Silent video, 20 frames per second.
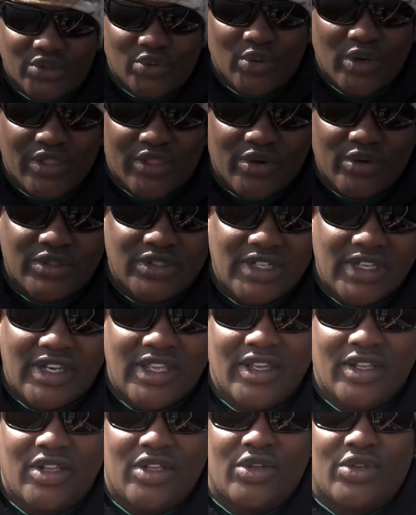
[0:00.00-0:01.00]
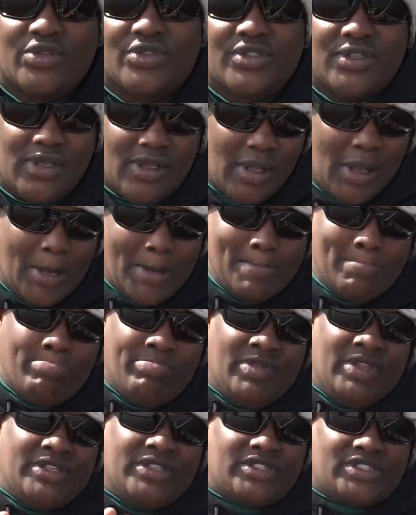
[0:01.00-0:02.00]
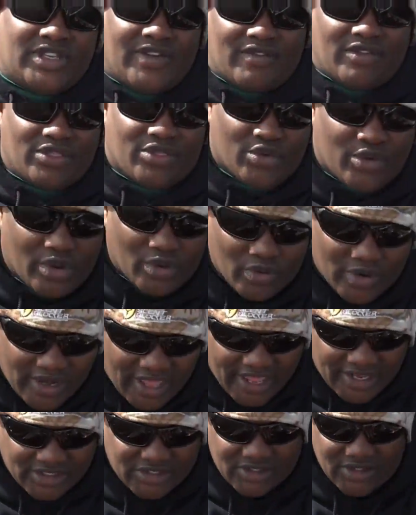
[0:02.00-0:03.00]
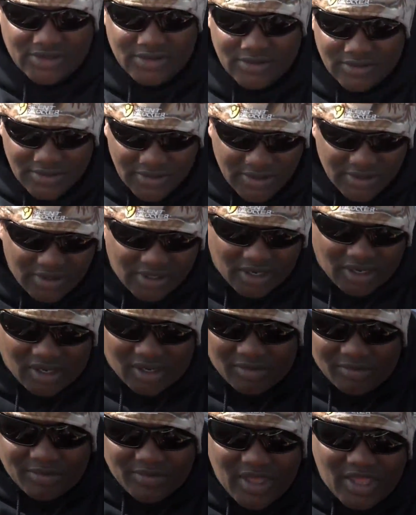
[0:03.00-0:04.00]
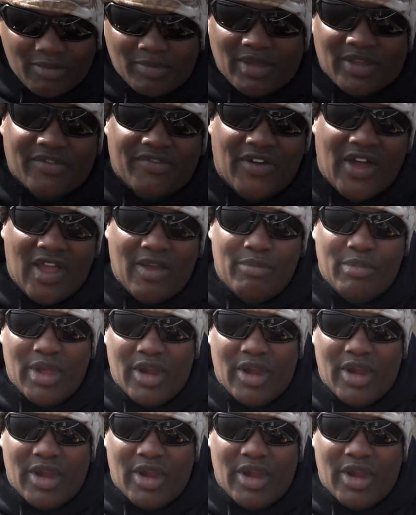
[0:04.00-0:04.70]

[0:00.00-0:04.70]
2013 Helios, 7/3-to-1 action, ABEC 5